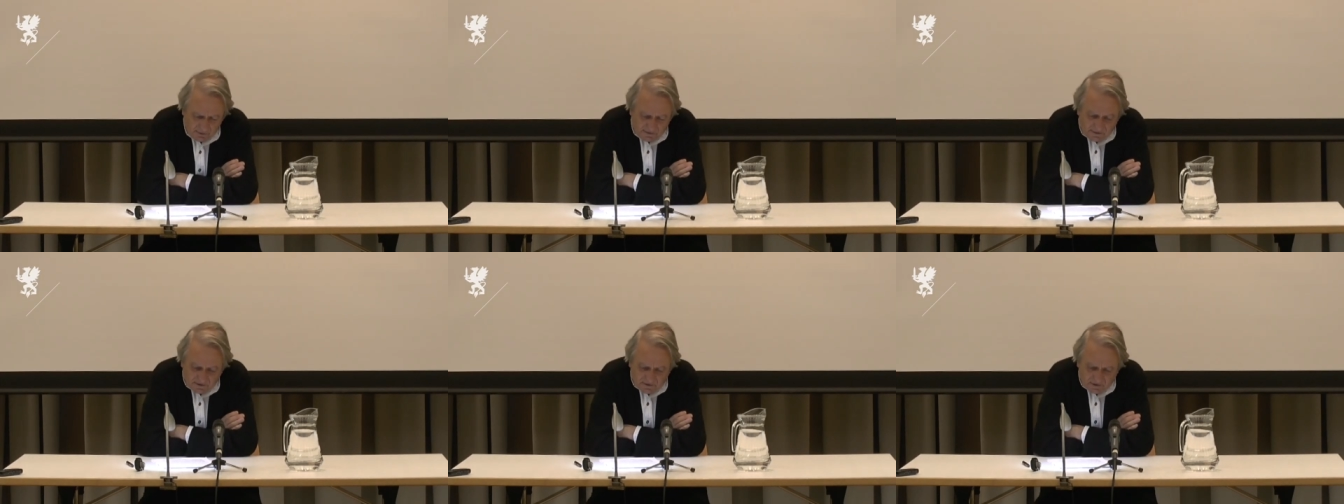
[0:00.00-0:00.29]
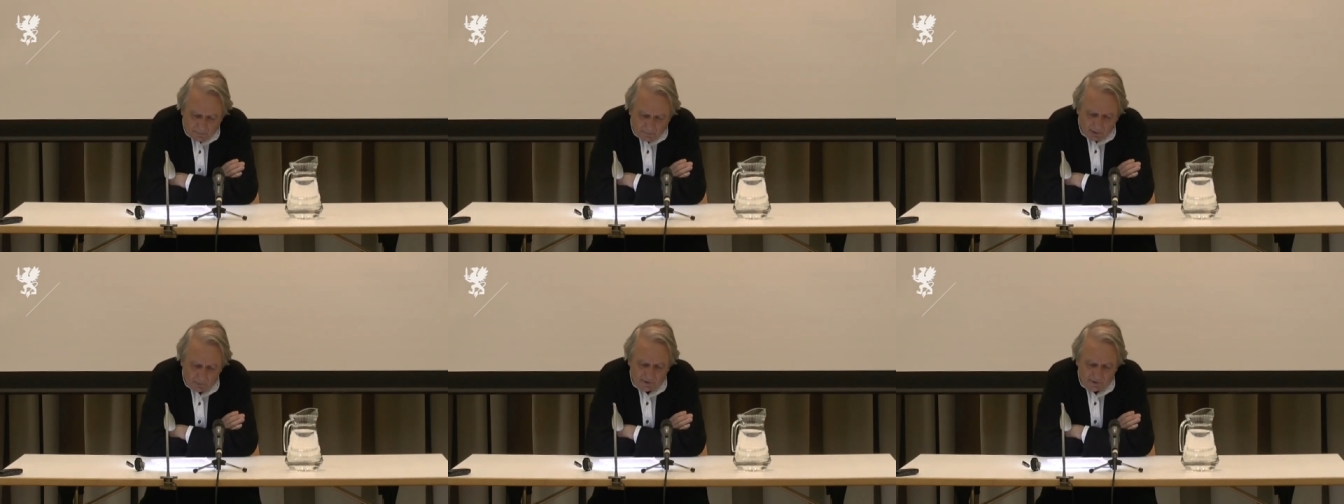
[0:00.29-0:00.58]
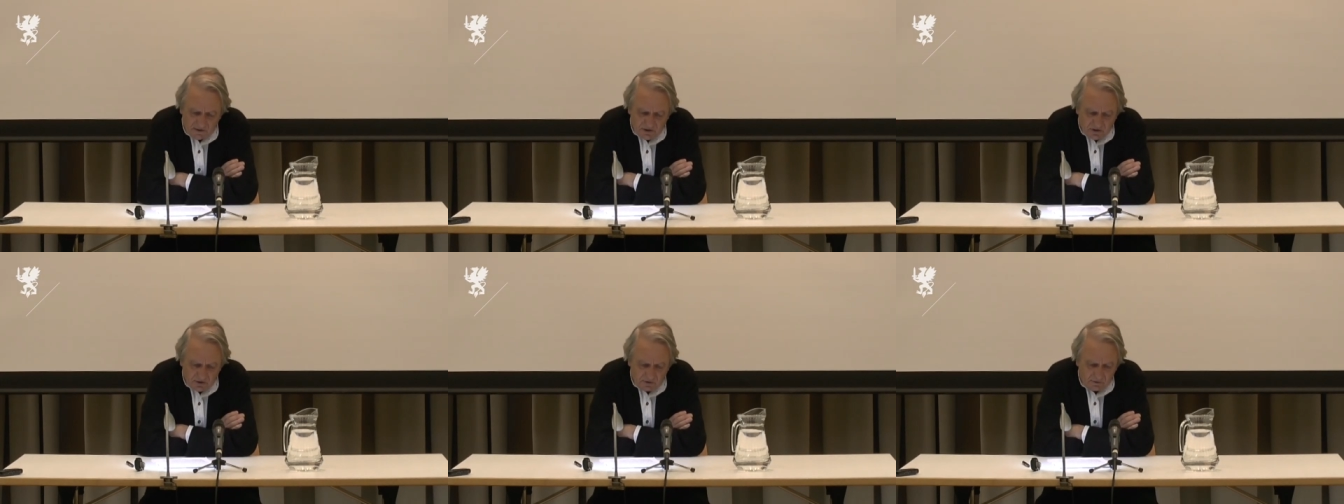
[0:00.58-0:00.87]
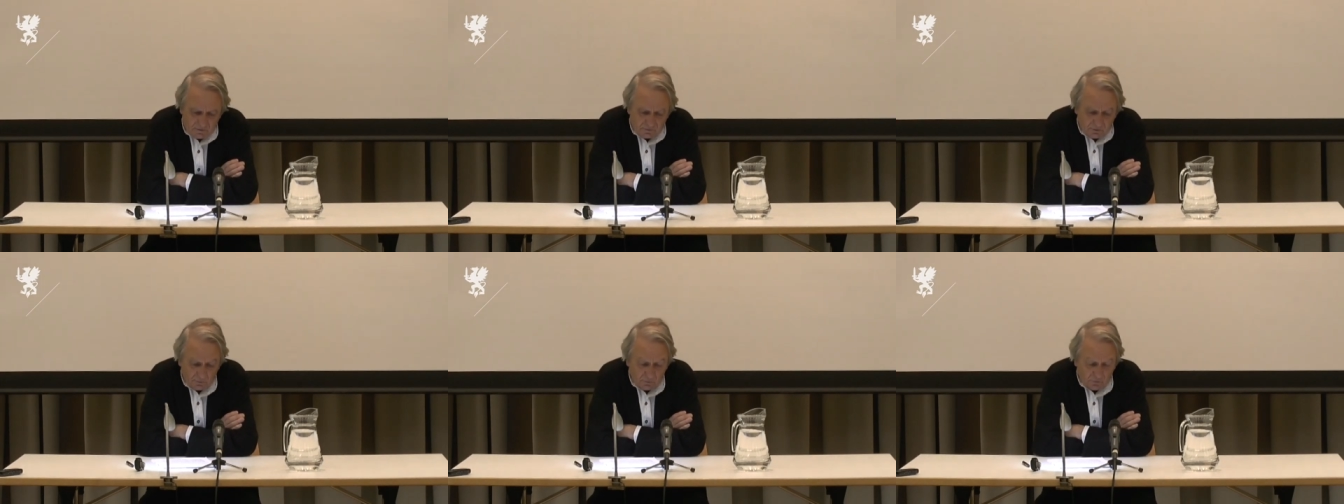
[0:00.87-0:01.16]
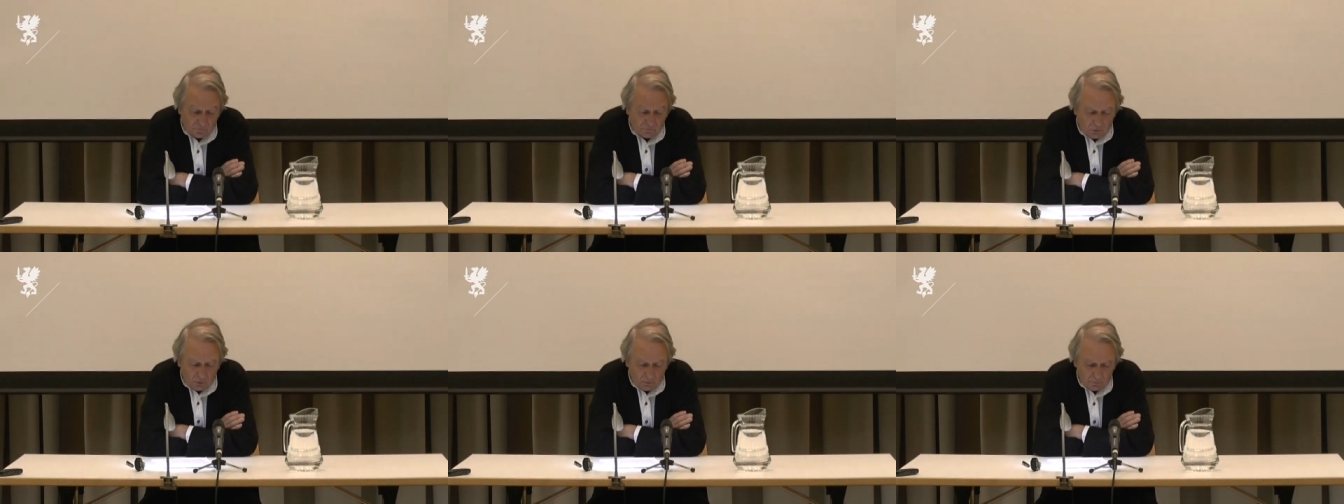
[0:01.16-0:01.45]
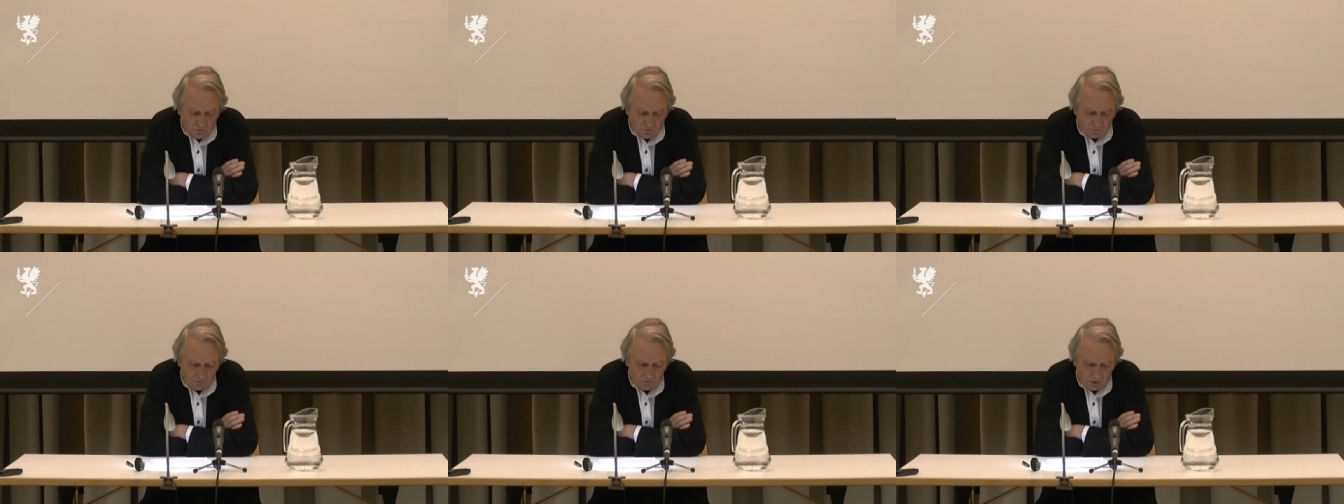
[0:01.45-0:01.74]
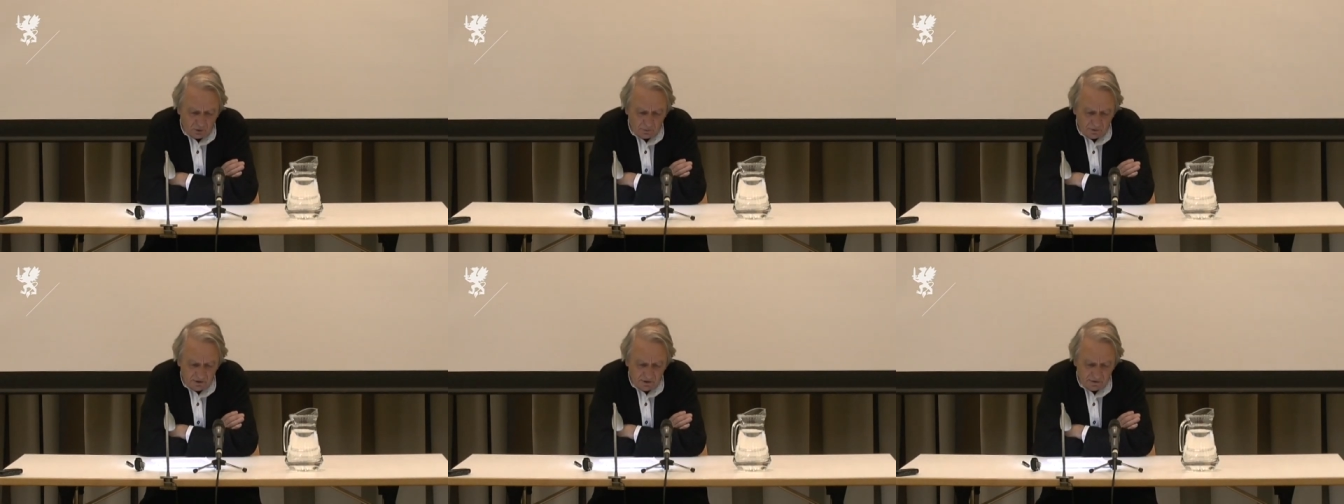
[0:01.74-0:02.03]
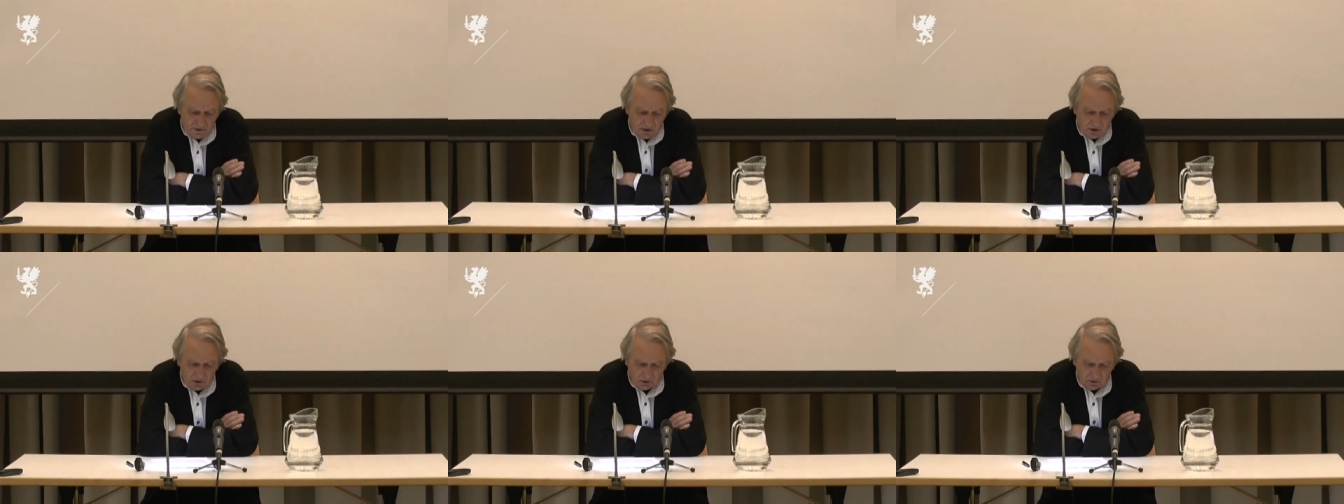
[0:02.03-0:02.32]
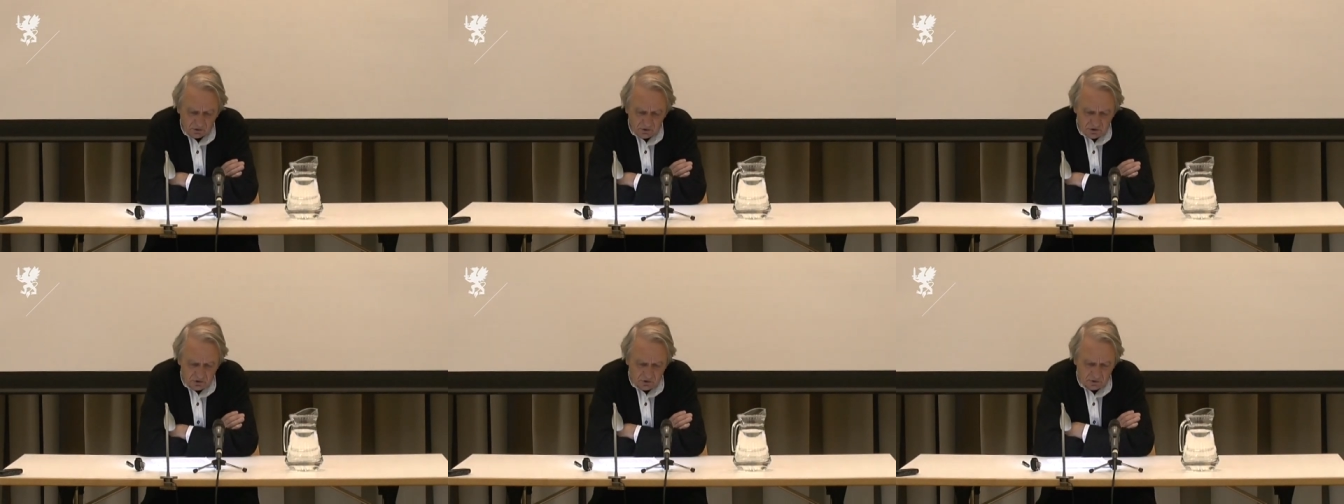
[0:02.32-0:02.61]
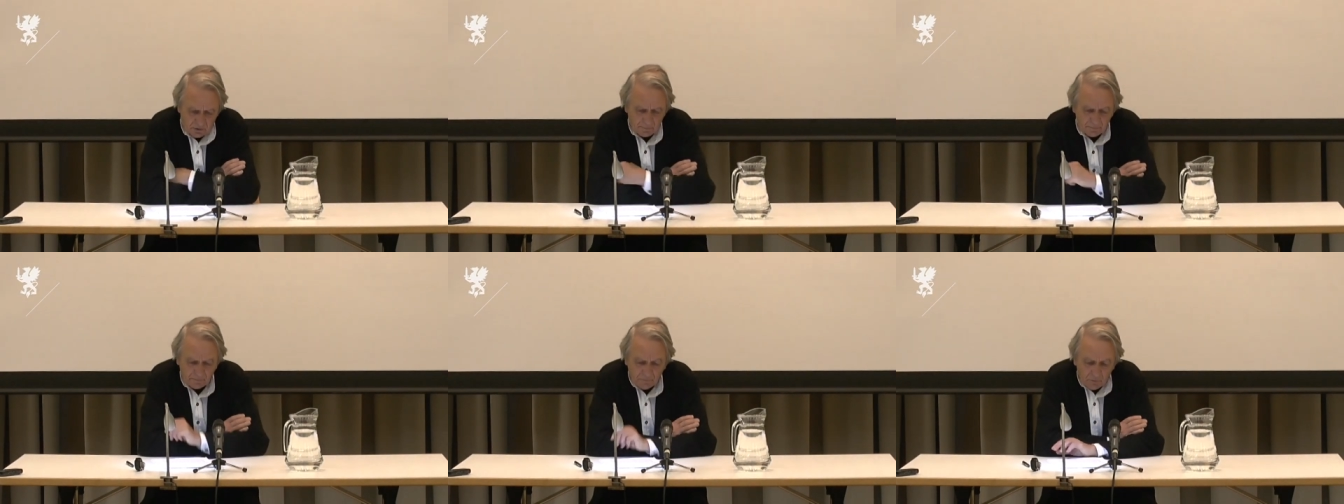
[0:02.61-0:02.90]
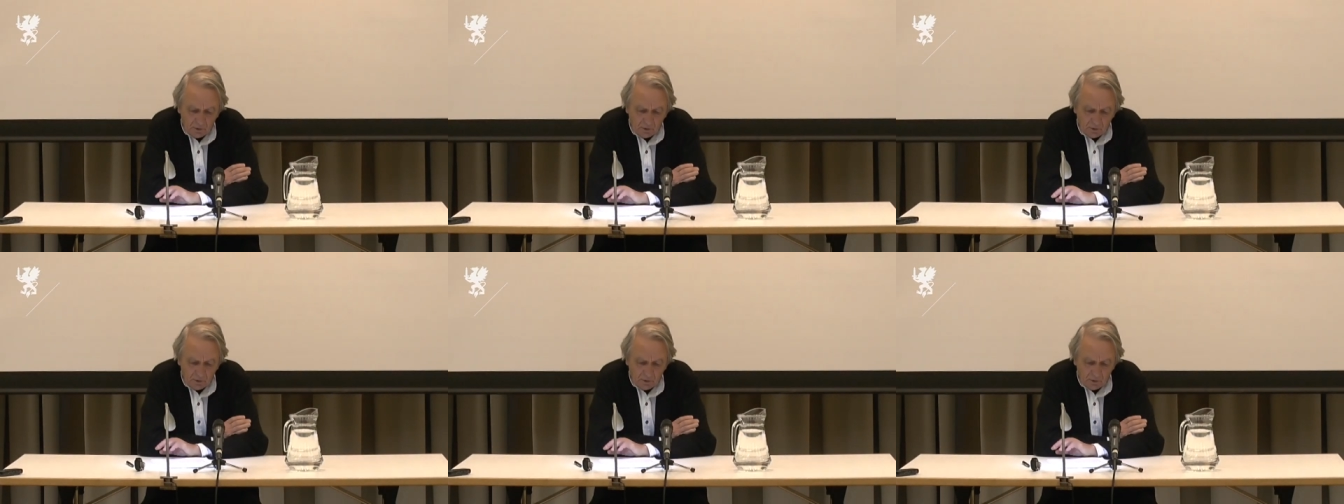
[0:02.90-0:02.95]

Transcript: its separation from the forms of commodity culture,